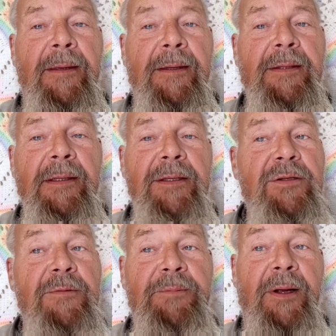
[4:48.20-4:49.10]
I think
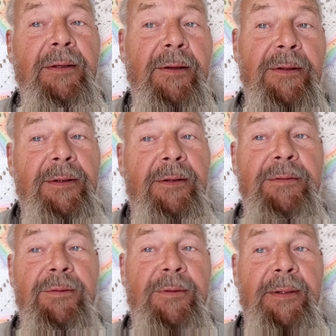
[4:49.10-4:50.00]
this is probably going to go
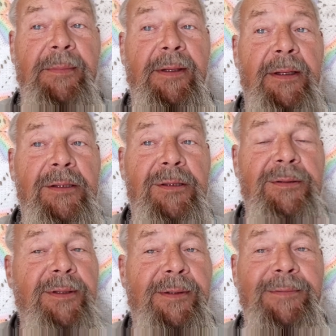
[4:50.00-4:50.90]
20 minutes,
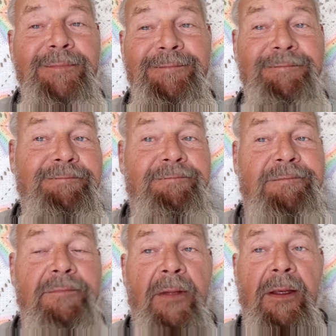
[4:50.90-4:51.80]
so
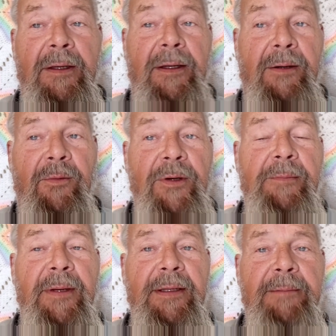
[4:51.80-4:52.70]
I wanted to
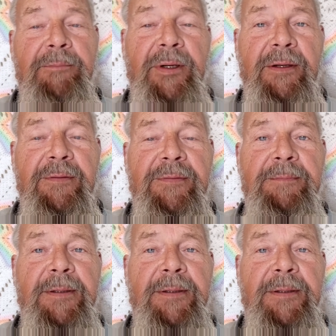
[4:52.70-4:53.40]
make it brief.